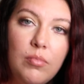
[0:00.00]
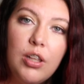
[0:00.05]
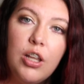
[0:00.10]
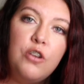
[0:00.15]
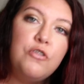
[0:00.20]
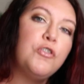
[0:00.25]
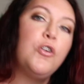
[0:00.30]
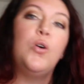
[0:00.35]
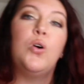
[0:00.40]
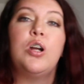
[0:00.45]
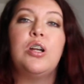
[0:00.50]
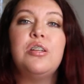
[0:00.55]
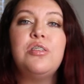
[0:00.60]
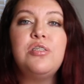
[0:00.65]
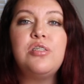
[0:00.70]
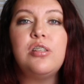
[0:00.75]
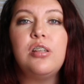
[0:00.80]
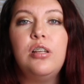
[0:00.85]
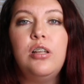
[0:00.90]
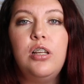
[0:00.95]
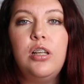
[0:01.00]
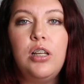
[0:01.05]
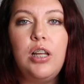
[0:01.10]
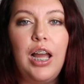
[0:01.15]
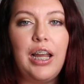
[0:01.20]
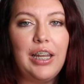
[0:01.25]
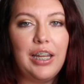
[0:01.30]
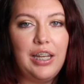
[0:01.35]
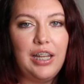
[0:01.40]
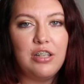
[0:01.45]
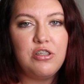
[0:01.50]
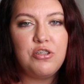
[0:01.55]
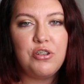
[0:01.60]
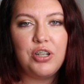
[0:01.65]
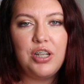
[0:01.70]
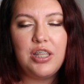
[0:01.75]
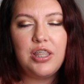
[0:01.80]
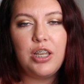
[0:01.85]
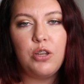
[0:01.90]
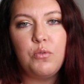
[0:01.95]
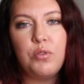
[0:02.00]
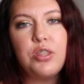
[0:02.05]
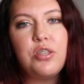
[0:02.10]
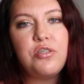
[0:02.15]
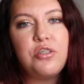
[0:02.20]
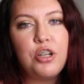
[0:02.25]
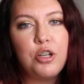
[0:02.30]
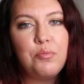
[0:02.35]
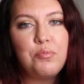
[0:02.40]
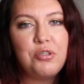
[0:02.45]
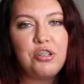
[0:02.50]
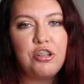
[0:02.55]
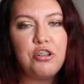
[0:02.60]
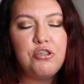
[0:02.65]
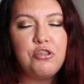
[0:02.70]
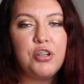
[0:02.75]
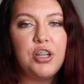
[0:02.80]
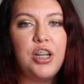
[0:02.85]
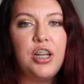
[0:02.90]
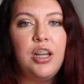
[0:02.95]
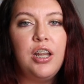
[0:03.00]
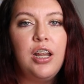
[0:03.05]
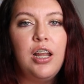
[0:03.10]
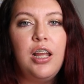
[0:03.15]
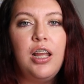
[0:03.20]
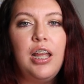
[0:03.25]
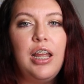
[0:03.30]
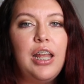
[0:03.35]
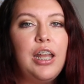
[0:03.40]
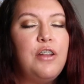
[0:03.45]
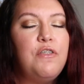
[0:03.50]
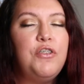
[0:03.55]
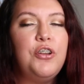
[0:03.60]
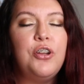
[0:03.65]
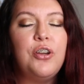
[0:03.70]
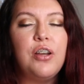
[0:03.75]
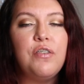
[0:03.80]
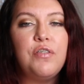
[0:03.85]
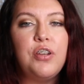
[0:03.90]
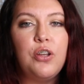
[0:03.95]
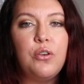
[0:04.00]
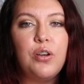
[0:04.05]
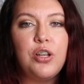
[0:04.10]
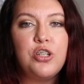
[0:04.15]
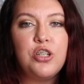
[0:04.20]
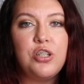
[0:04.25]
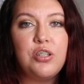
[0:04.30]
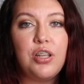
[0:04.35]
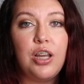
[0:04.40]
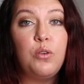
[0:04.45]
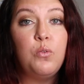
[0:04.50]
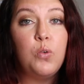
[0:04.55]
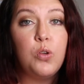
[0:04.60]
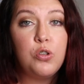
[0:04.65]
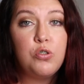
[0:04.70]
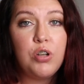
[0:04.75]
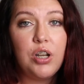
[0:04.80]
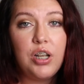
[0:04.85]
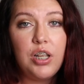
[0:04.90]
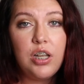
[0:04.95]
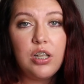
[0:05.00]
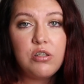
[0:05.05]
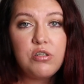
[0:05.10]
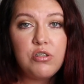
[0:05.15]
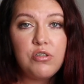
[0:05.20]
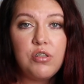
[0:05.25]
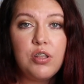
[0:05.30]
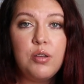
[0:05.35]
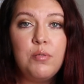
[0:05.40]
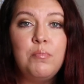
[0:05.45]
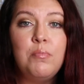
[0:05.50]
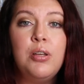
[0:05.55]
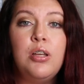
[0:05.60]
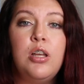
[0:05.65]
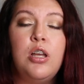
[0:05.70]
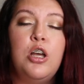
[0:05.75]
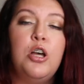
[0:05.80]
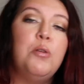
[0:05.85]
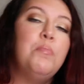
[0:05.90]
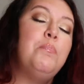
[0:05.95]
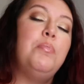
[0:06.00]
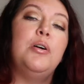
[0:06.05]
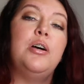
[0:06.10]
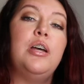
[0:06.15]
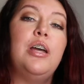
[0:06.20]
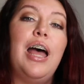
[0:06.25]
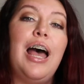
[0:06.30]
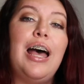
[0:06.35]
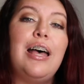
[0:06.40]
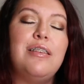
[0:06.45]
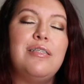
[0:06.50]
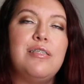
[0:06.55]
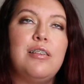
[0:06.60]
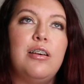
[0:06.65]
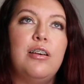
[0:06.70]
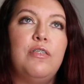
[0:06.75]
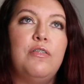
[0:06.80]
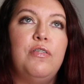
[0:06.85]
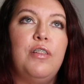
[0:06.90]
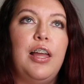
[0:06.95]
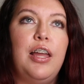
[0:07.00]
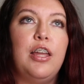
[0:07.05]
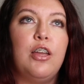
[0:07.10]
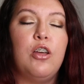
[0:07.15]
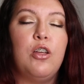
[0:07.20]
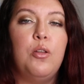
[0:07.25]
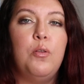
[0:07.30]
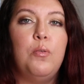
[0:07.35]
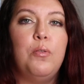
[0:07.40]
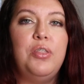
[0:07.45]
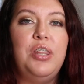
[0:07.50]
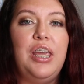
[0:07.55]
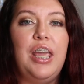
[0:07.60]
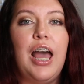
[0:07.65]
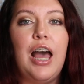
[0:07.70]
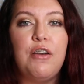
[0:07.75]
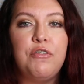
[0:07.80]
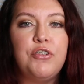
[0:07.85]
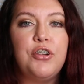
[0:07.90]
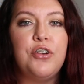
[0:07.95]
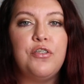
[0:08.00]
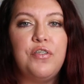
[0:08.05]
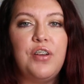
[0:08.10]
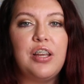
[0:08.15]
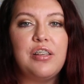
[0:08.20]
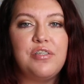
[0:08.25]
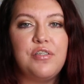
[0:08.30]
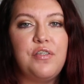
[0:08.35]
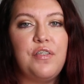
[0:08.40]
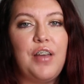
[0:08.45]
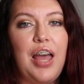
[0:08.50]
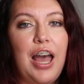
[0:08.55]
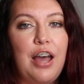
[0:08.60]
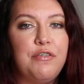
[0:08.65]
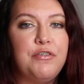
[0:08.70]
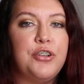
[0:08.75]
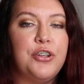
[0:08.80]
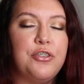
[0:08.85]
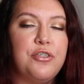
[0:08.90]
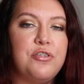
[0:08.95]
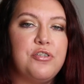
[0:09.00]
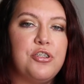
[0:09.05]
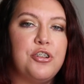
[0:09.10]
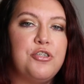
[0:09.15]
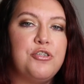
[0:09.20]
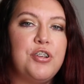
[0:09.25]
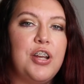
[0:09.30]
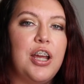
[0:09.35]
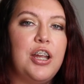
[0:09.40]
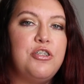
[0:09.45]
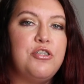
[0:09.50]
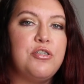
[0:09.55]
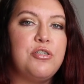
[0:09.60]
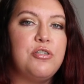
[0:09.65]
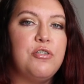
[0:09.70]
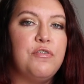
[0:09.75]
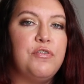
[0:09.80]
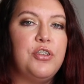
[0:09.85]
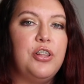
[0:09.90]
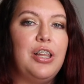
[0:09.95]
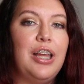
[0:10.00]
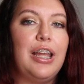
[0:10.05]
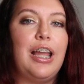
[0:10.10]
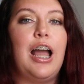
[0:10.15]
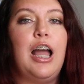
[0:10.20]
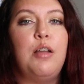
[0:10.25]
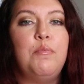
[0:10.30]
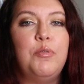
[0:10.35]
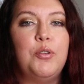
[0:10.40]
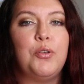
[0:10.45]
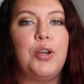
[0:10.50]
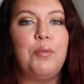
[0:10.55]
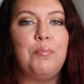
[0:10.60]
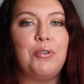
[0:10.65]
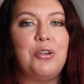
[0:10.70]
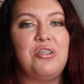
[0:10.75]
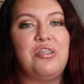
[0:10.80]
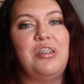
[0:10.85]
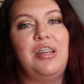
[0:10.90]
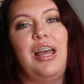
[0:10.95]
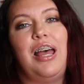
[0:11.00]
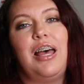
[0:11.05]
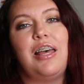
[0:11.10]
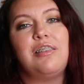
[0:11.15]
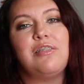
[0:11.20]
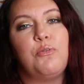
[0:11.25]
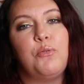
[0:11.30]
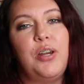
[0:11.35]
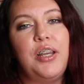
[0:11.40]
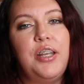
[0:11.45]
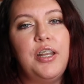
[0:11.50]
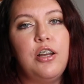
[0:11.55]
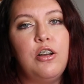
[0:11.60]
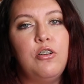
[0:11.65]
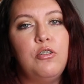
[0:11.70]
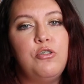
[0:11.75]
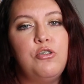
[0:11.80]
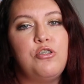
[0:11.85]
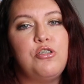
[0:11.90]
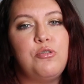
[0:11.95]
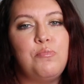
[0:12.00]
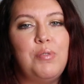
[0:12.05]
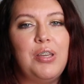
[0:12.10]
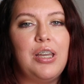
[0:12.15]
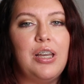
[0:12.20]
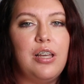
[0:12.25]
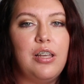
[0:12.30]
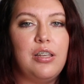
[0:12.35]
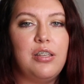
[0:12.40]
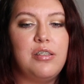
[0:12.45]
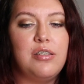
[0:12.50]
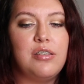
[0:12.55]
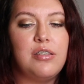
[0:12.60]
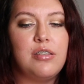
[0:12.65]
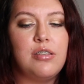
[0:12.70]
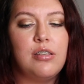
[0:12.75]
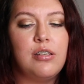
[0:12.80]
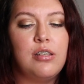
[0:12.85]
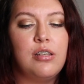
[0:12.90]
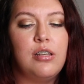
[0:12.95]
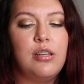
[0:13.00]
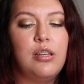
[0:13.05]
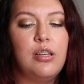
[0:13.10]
Of course, I can answer anything with the SERP surgery. And if you do have any questions, I will try to answer them. But as of like the after effects of after the surgery, I just don't feel like I'm the right person to ask right now, just because